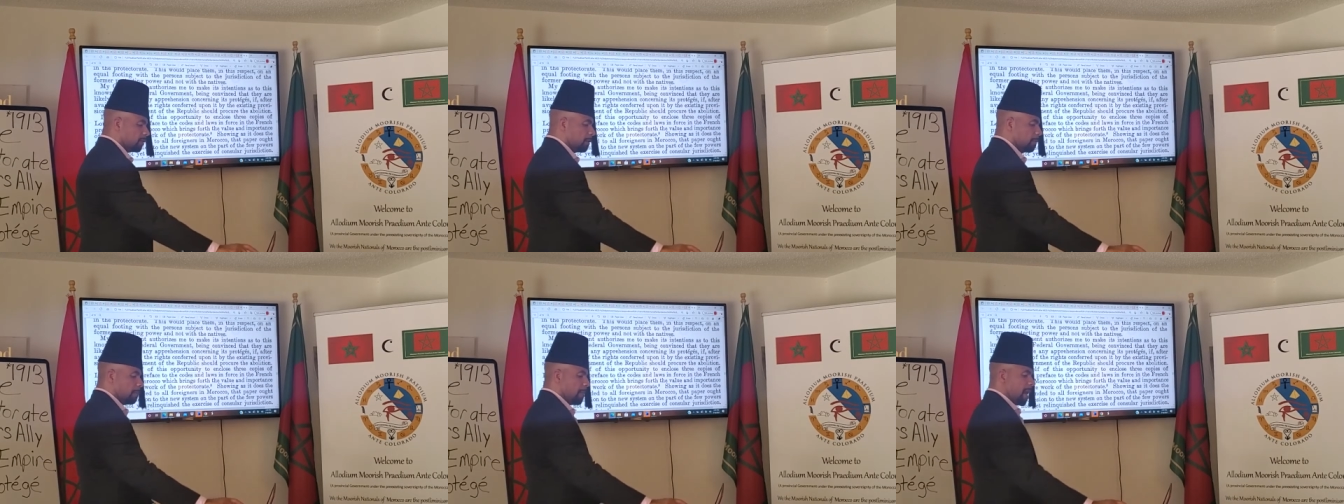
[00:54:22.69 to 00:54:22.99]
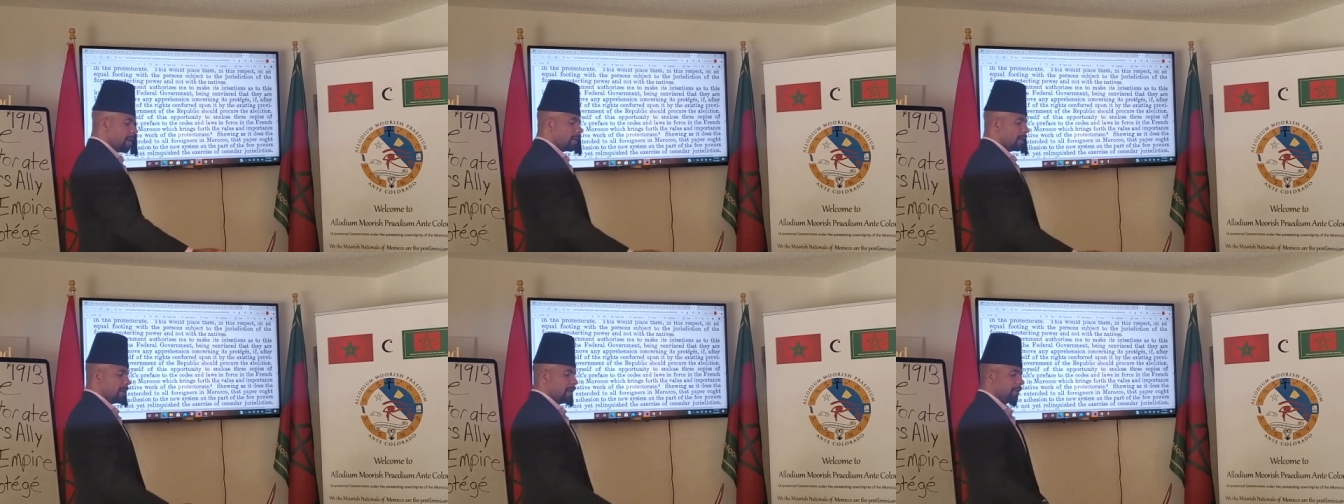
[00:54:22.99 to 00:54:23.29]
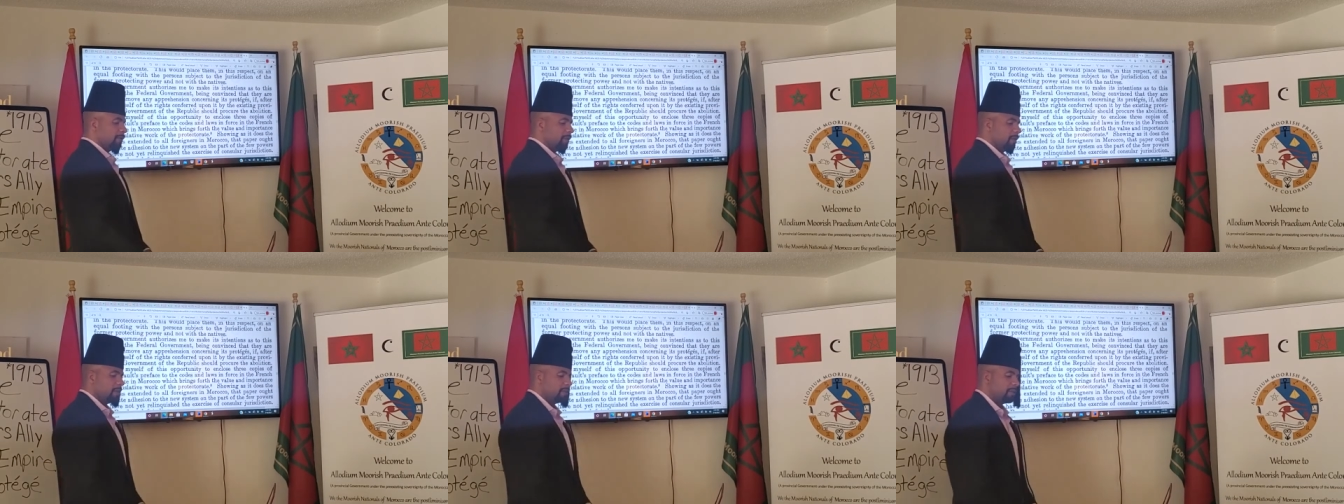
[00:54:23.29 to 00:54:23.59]
to make
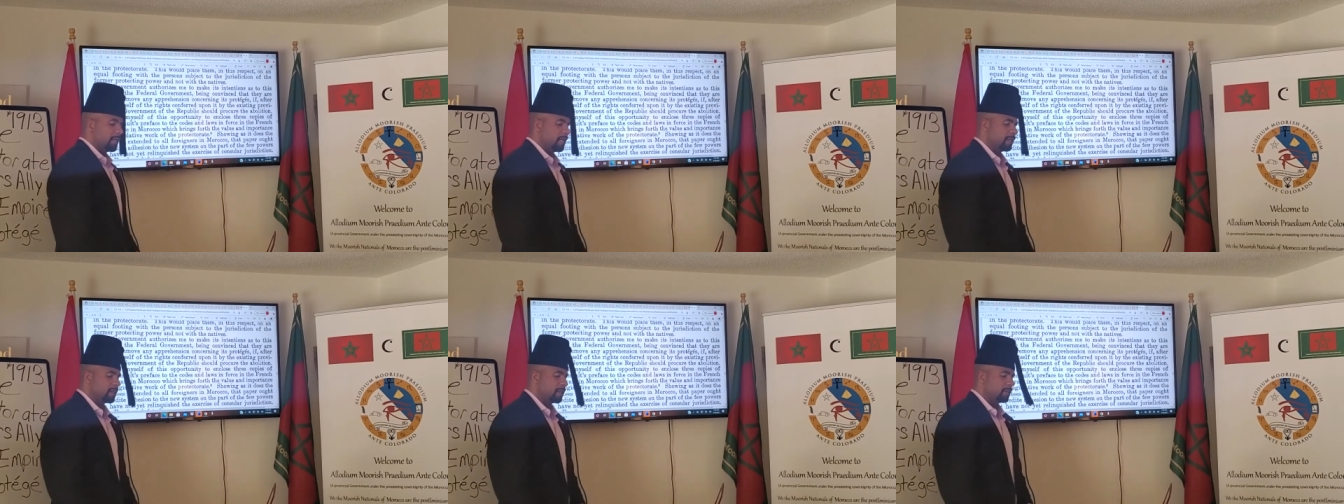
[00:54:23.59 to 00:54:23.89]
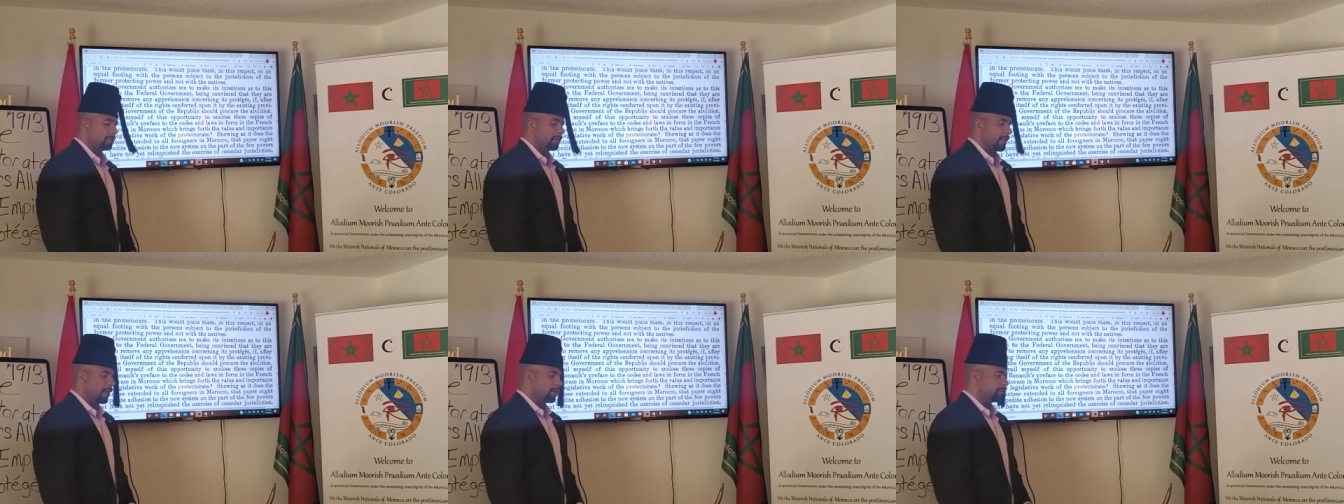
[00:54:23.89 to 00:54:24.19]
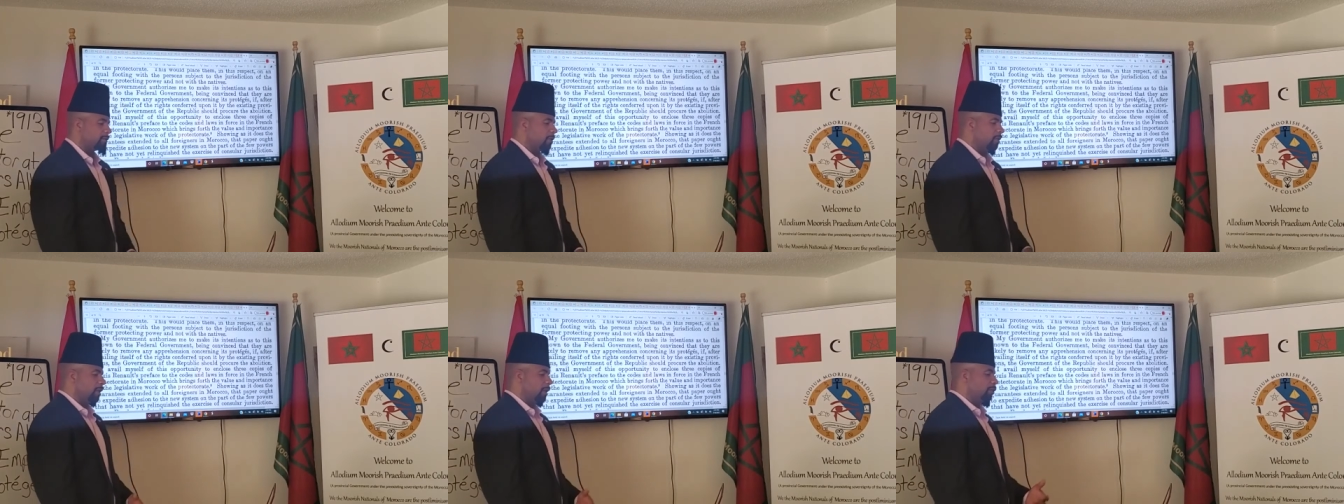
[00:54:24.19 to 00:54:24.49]
its intentions as
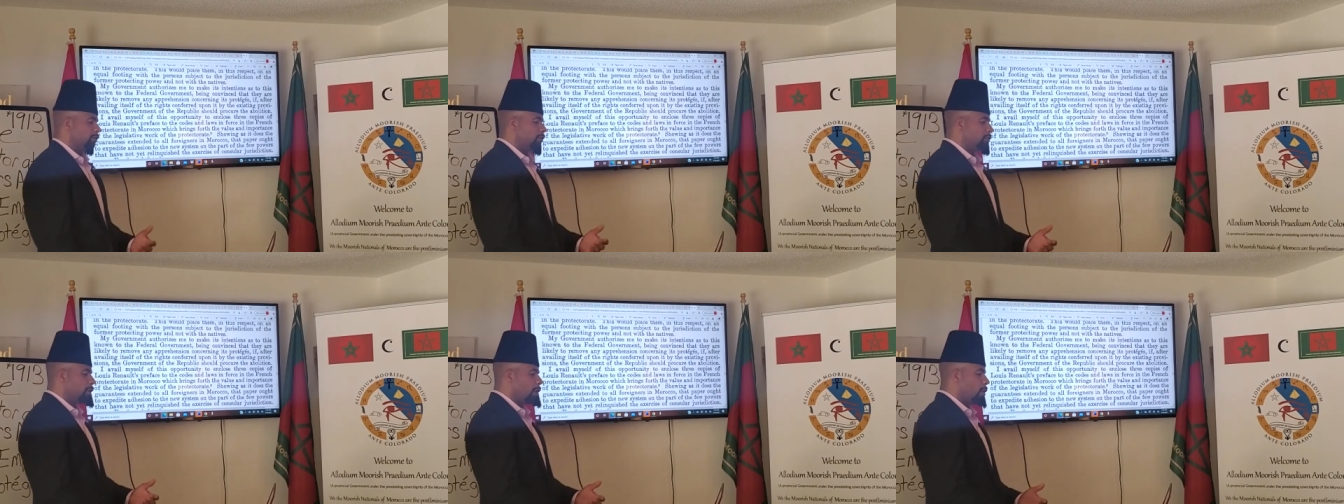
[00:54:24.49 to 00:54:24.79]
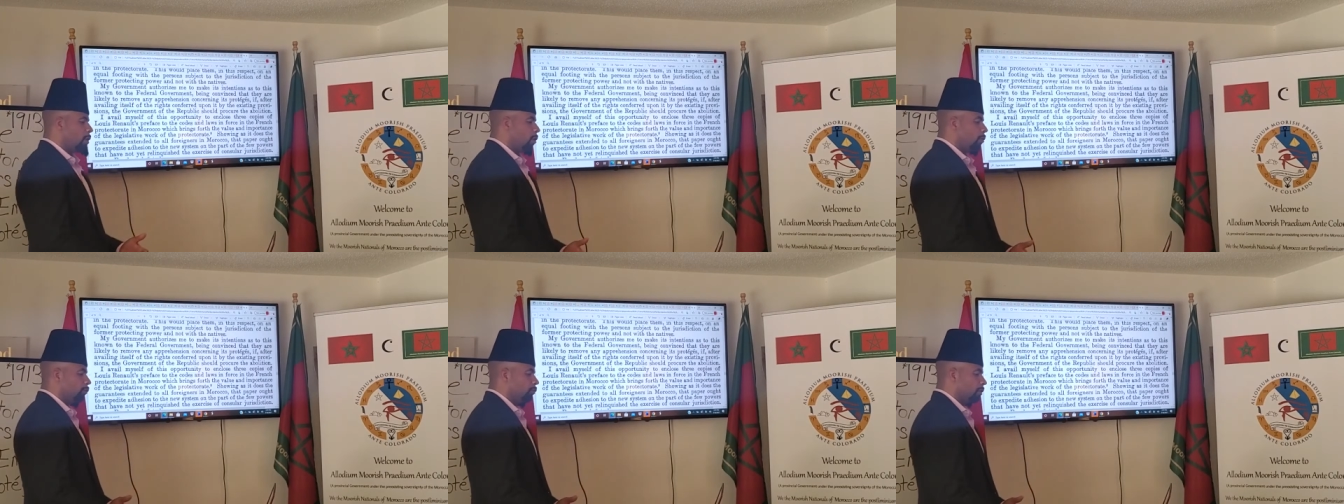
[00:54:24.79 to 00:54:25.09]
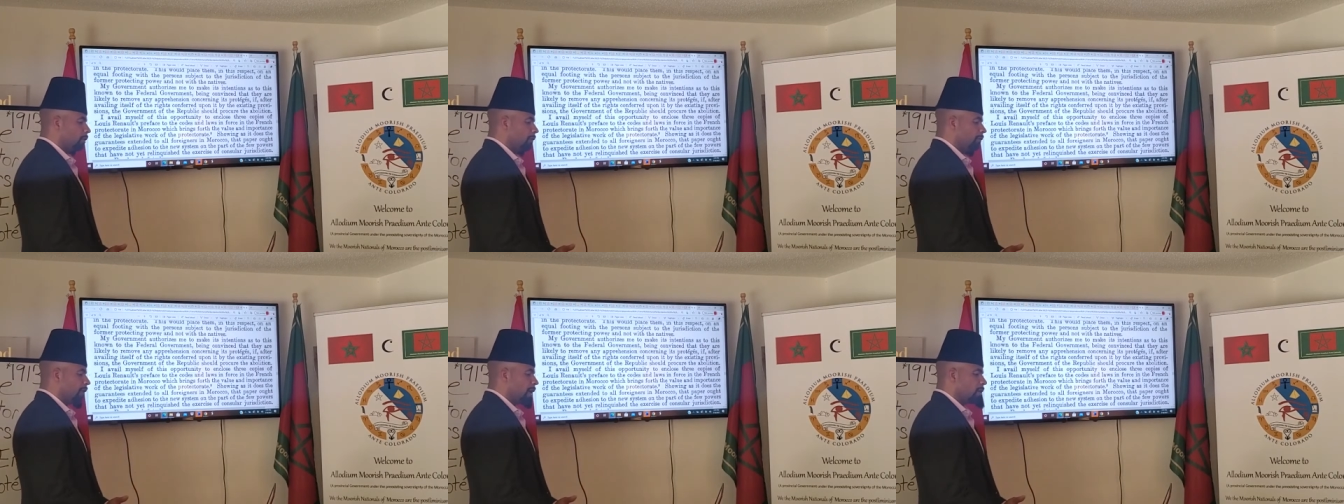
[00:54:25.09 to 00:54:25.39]
to this known to
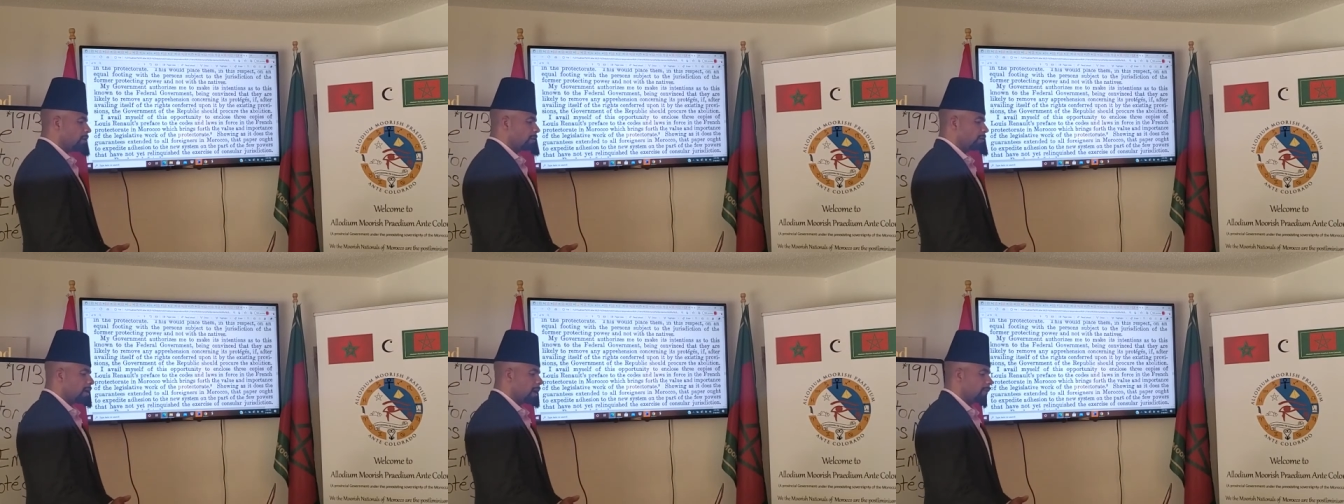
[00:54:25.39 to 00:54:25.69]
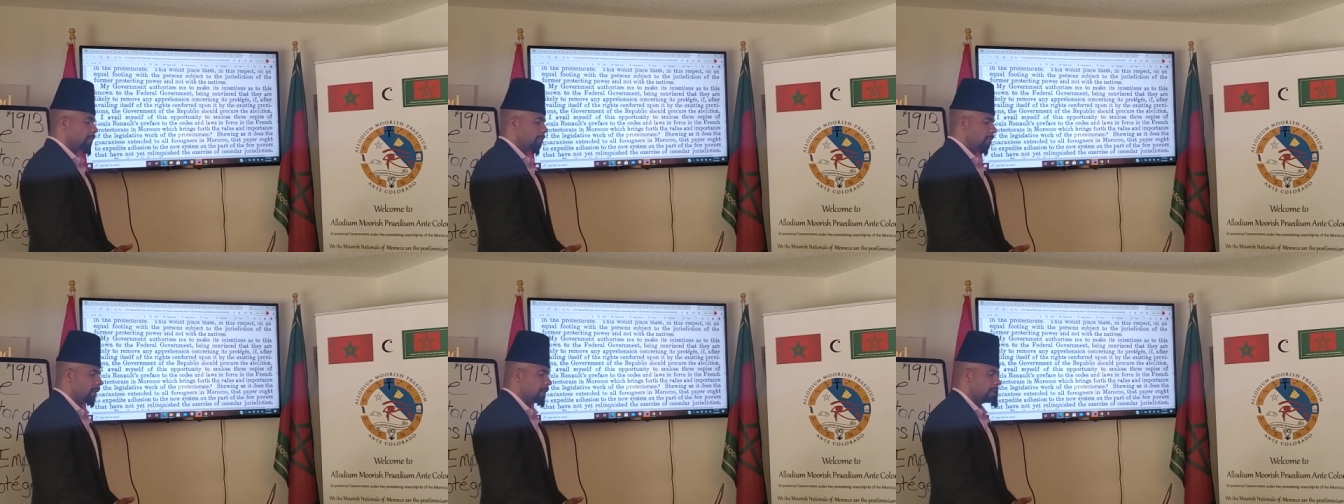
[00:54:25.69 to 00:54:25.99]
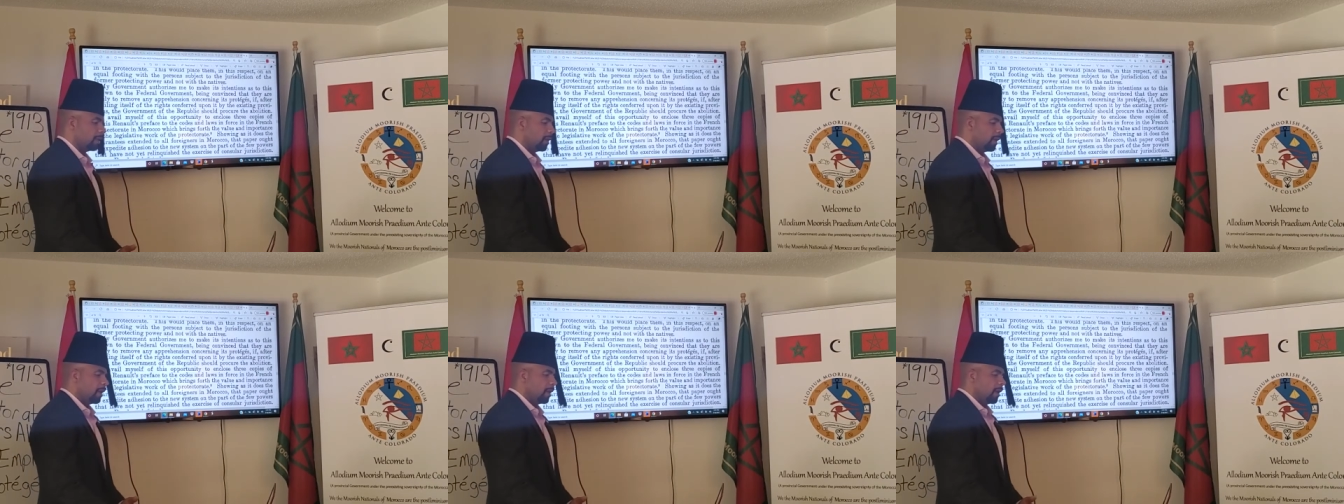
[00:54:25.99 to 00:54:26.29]
the federal government,